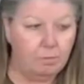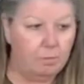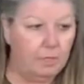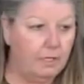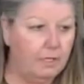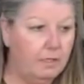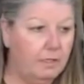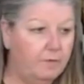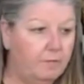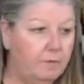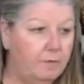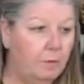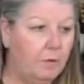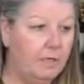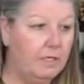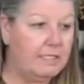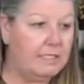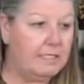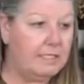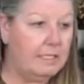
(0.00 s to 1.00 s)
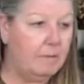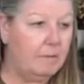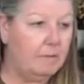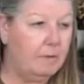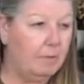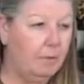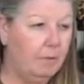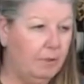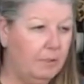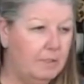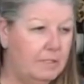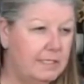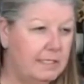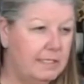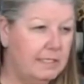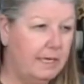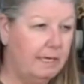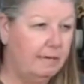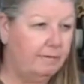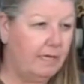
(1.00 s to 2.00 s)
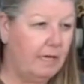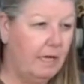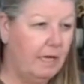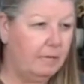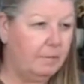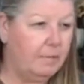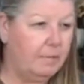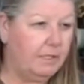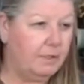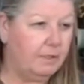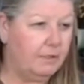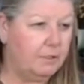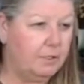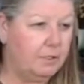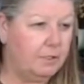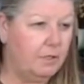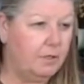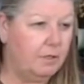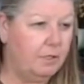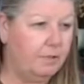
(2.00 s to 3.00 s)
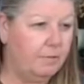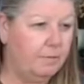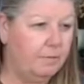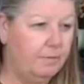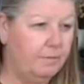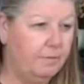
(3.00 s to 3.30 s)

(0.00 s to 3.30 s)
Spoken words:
but if you want to see them in person, I've got them here to show you.